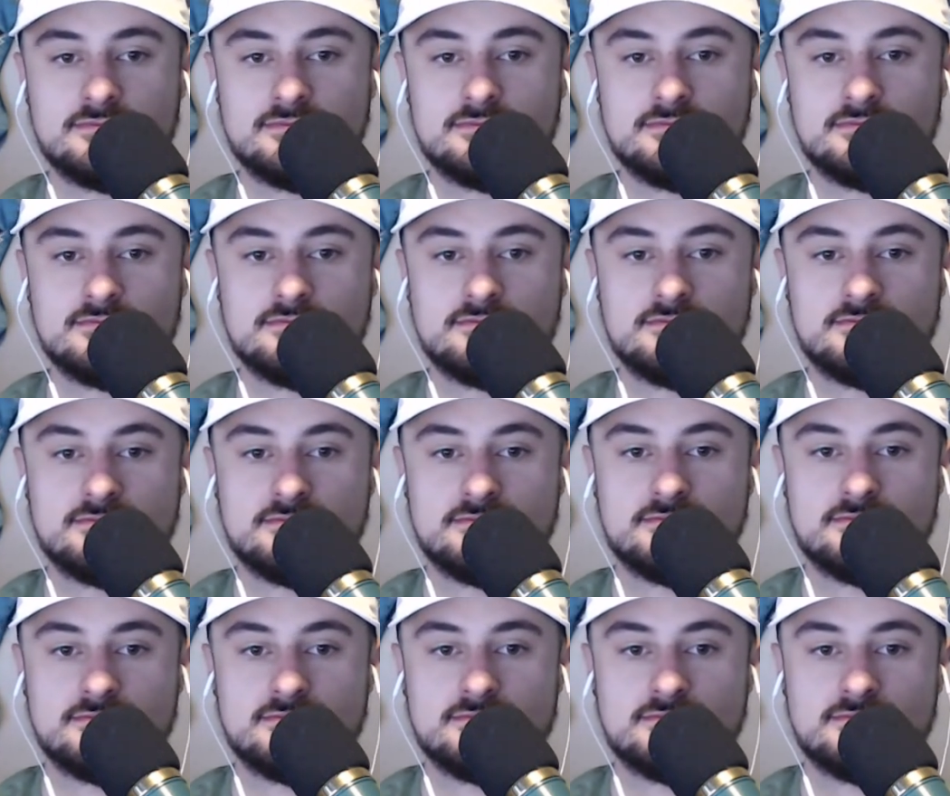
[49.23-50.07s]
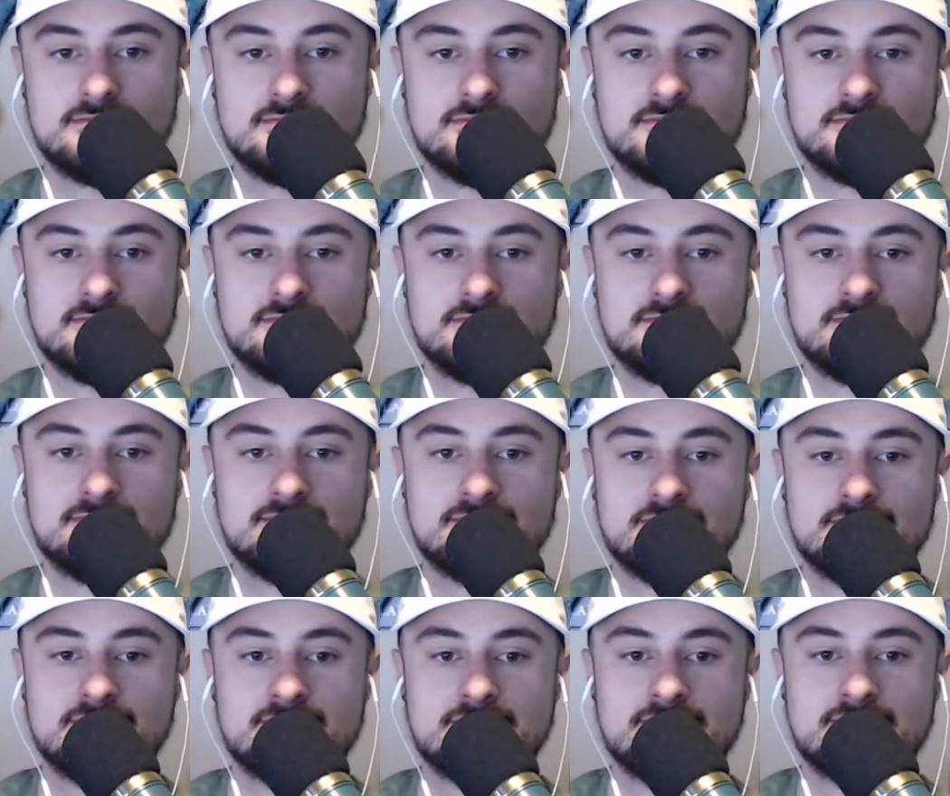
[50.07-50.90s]

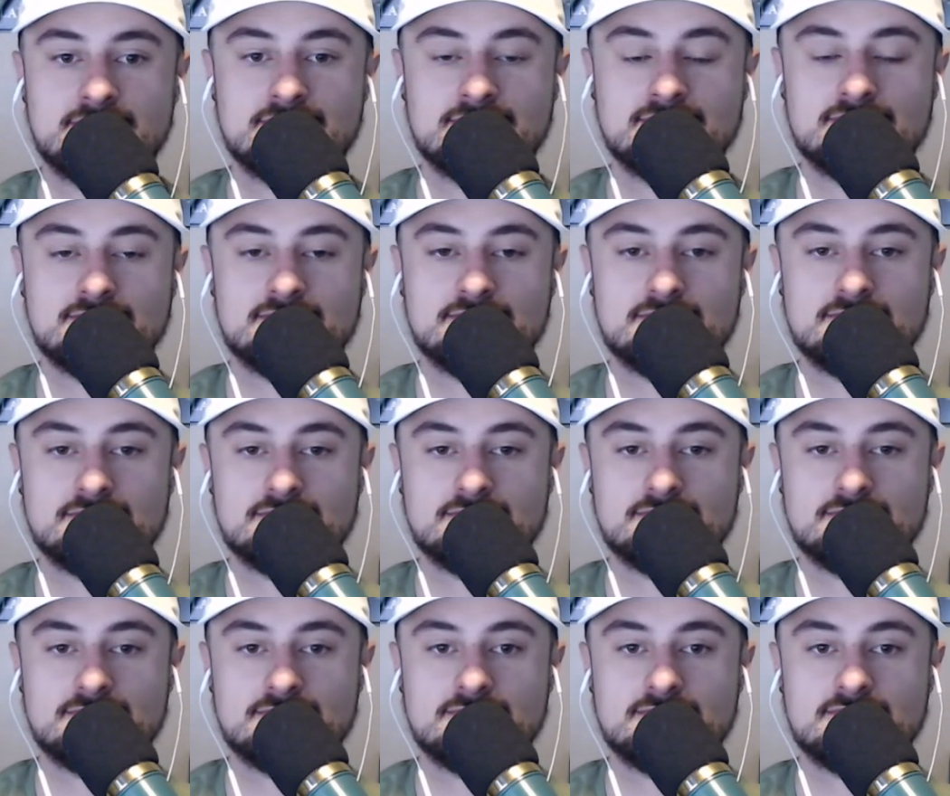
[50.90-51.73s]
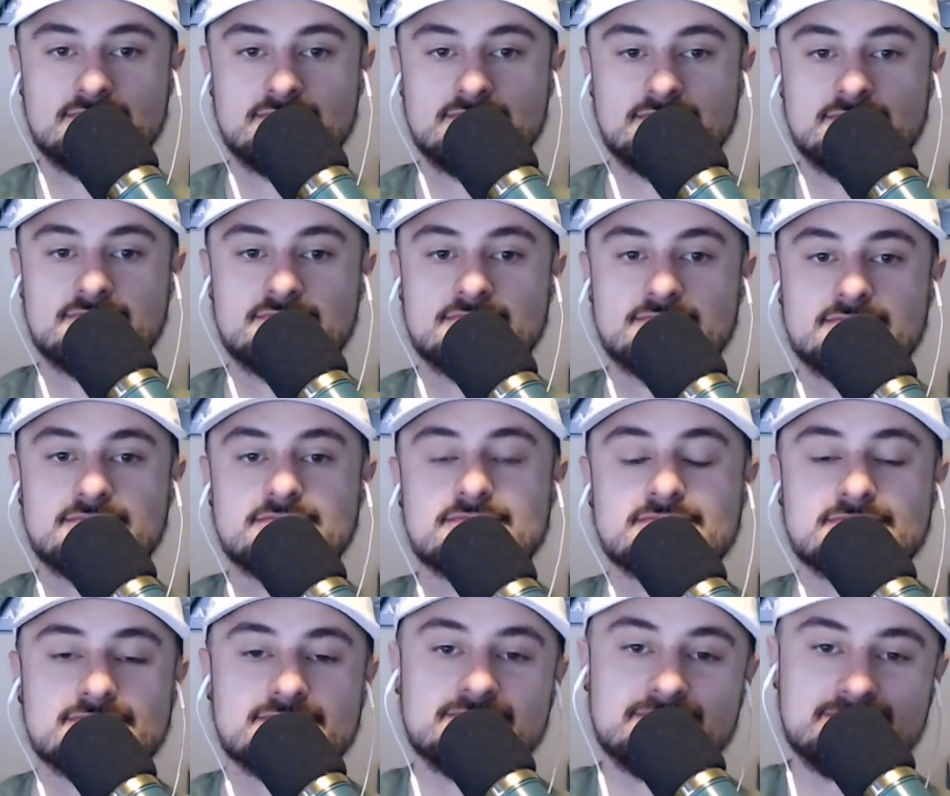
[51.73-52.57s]

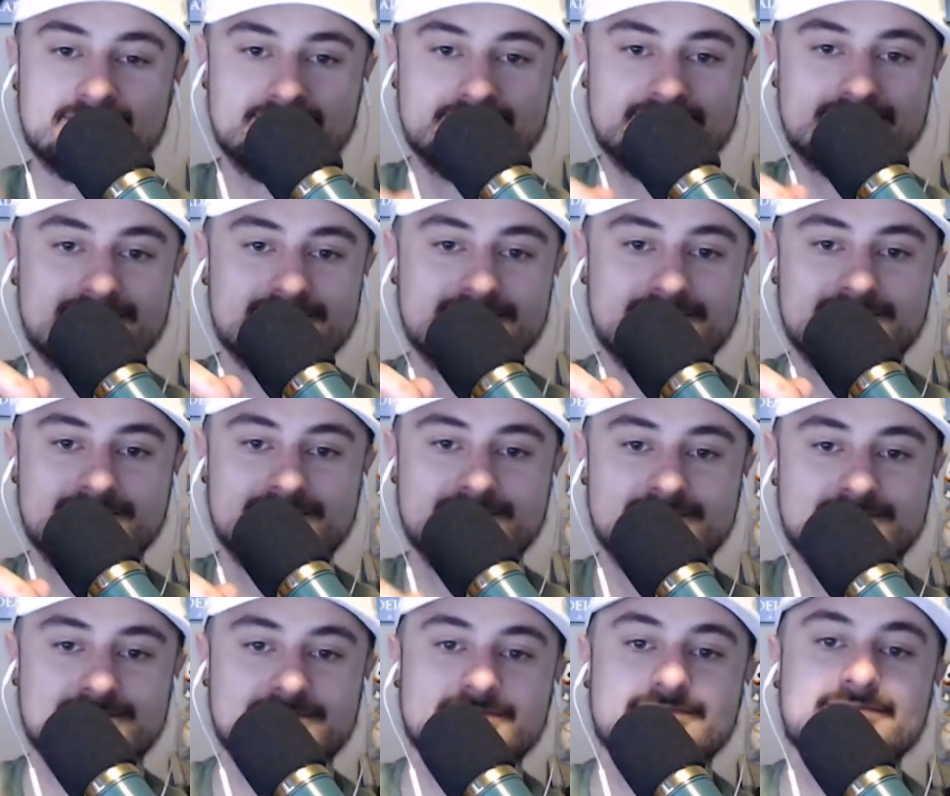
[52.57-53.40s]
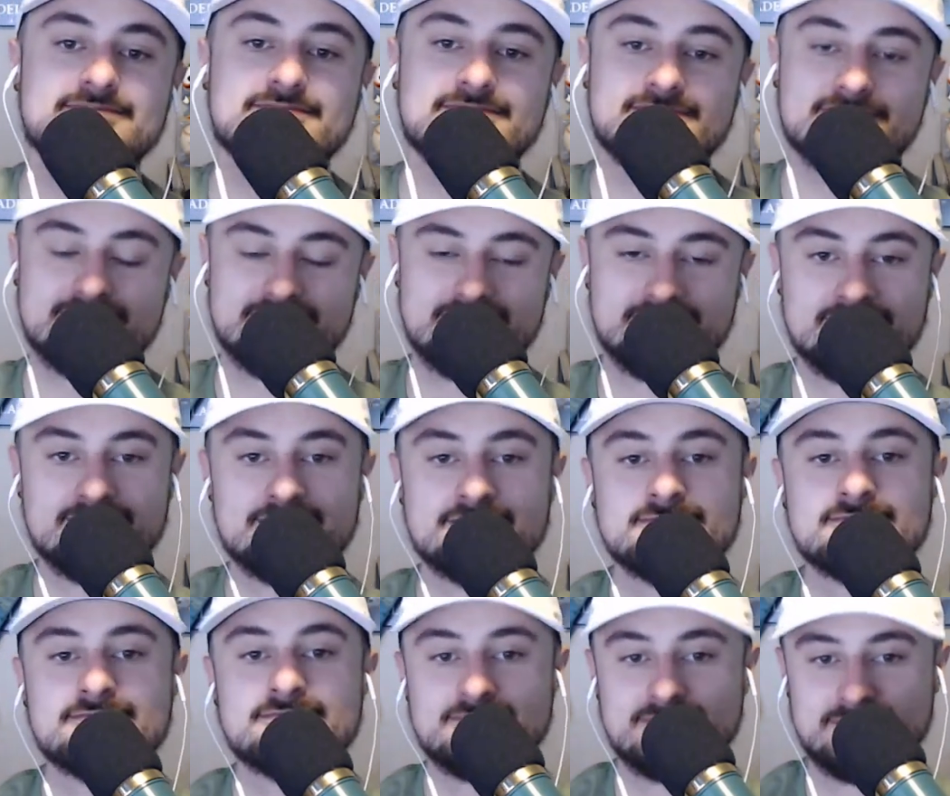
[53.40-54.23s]

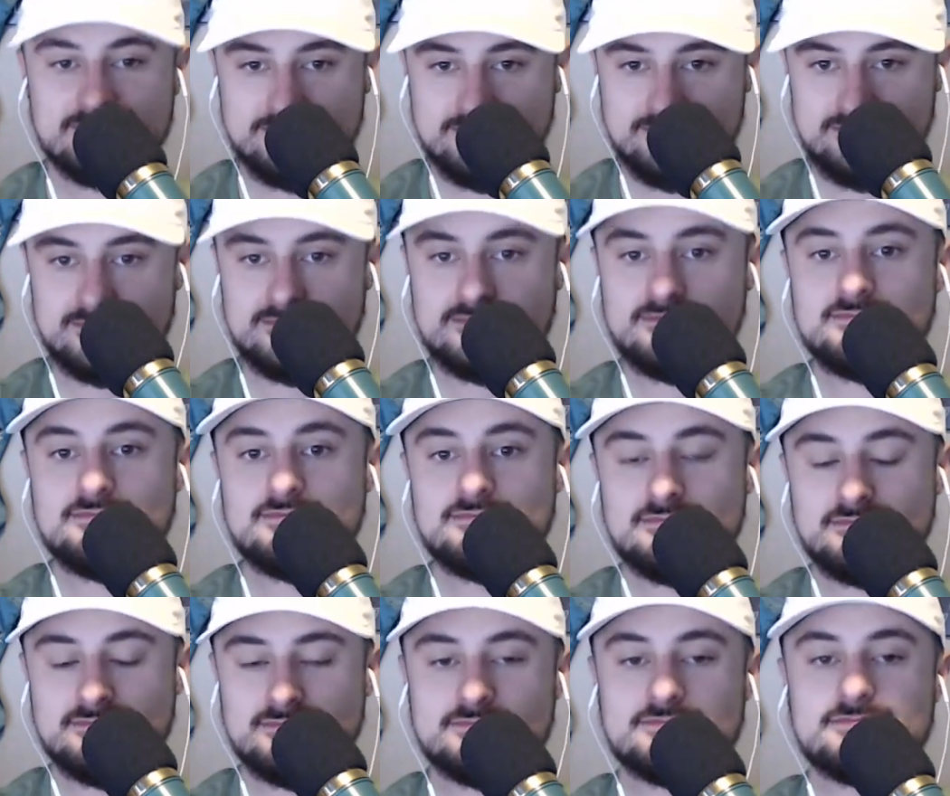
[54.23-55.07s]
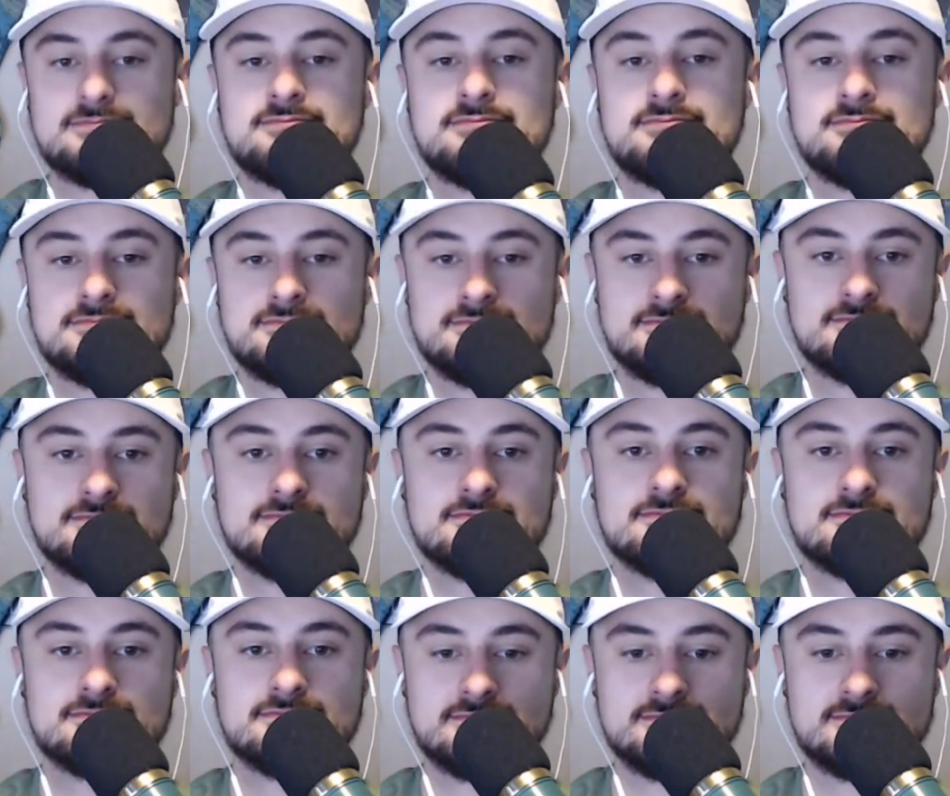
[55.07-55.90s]

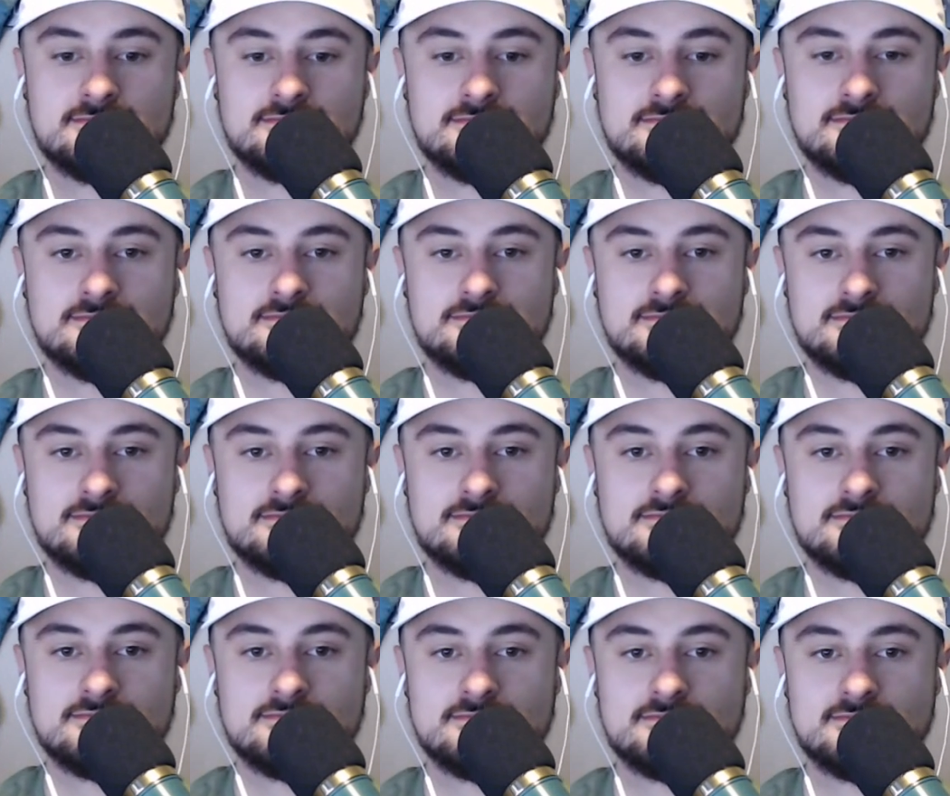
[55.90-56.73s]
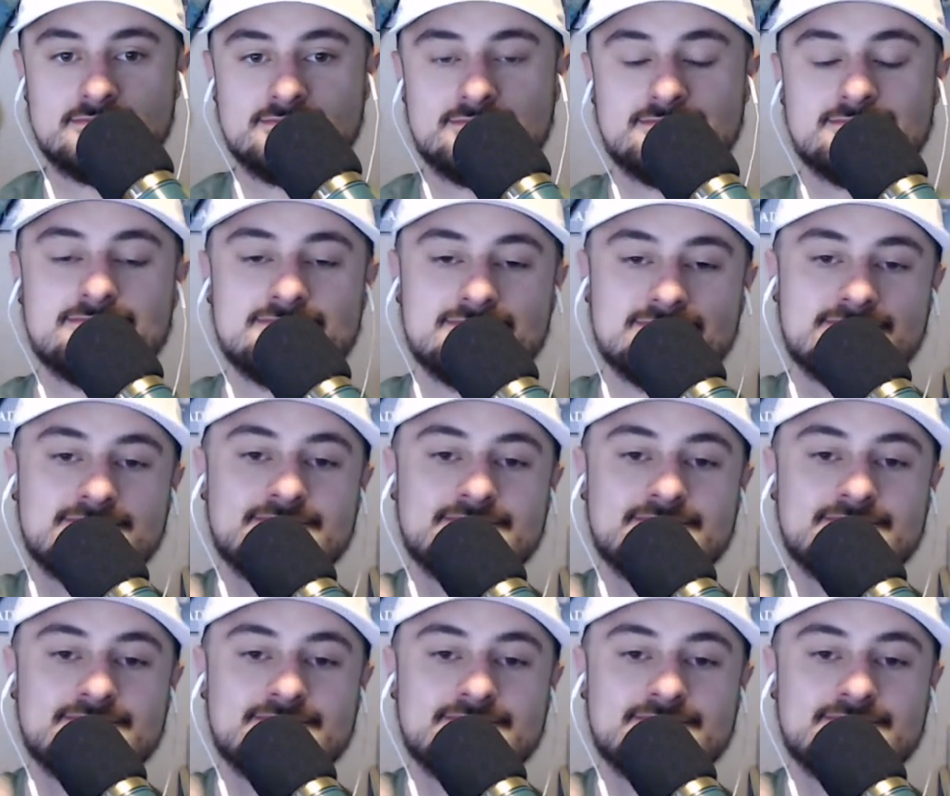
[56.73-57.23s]
The person shown says nothing.